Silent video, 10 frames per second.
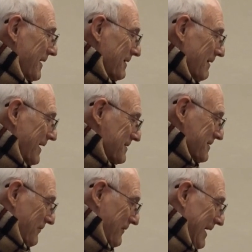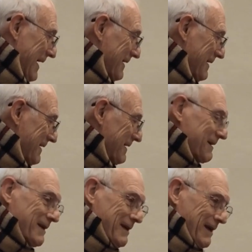and lots of candy,
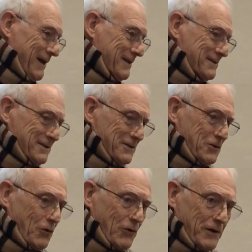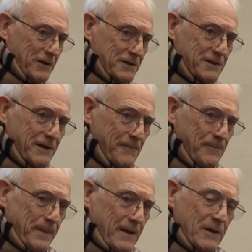cakes, and toys
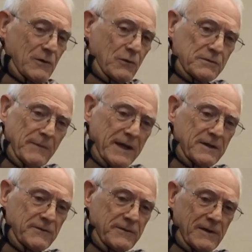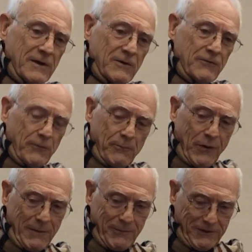was made for
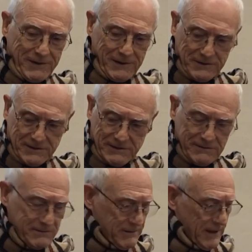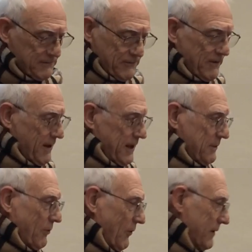proper kids, not for
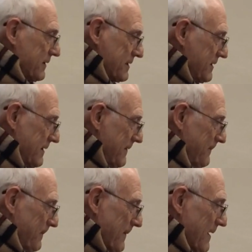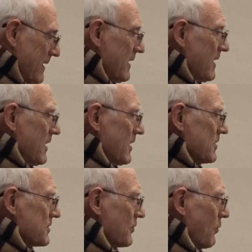naughty boys.
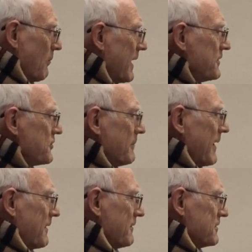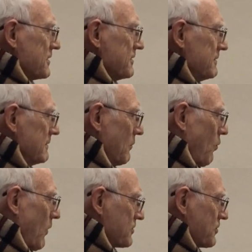So mind your manners, and
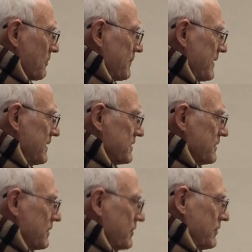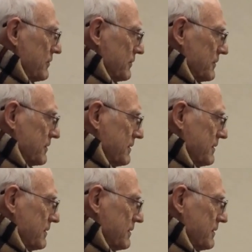watch your P's and Q's,